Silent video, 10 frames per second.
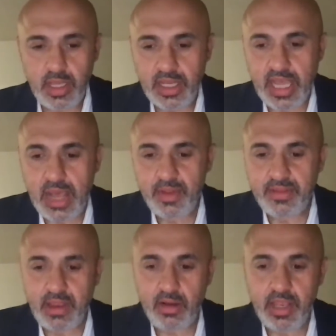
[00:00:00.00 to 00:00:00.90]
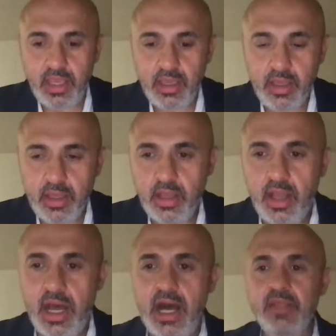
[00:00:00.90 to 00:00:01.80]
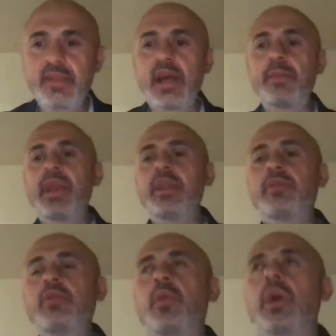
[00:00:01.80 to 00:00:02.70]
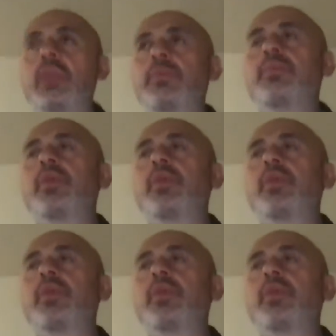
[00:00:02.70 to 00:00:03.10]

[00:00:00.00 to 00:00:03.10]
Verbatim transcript: A commentary on Psalm 82.1